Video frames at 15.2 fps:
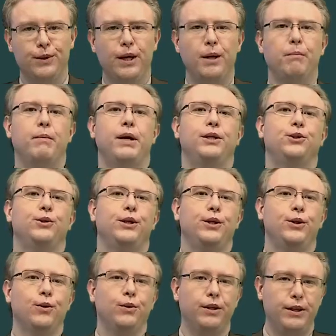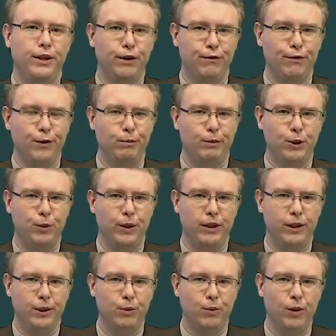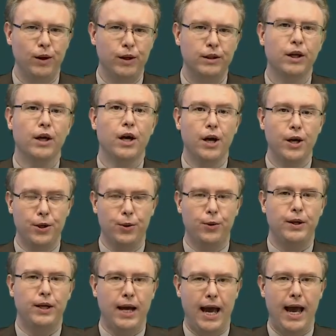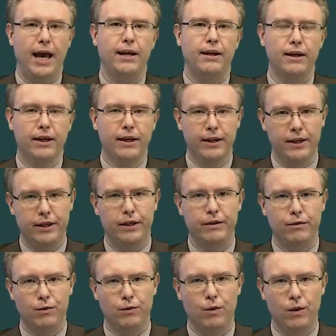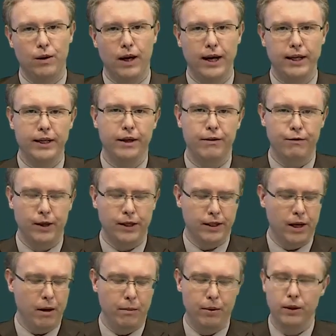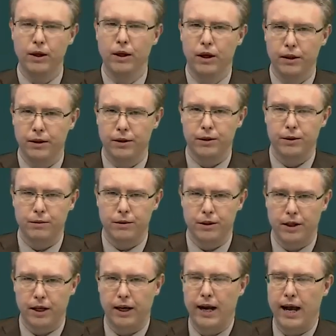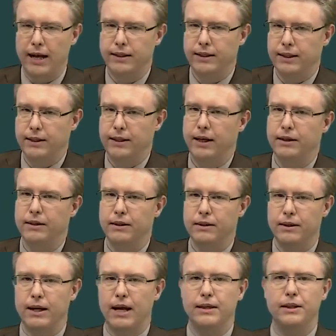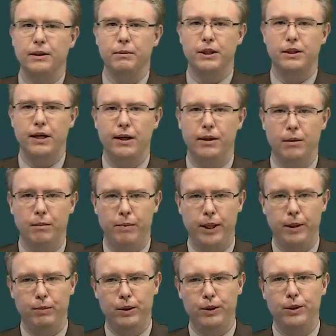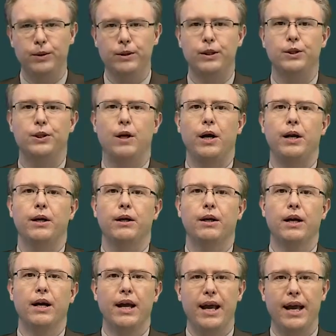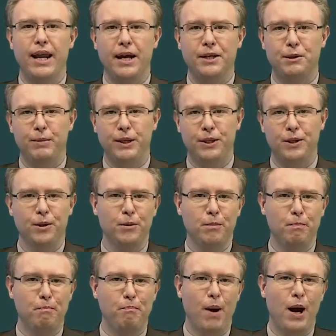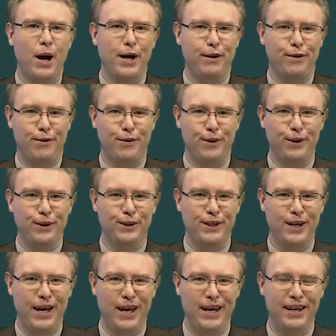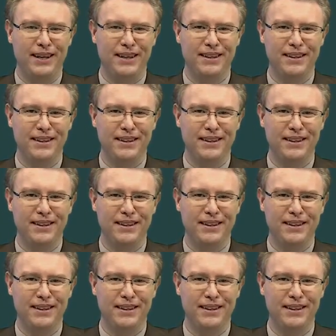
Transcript: Okay, make sure you know the difference between these words. You can give the wrong idea. For example, there's a, there's a classic, sen- classic mistake that people use in China. It has to be done by Thursday.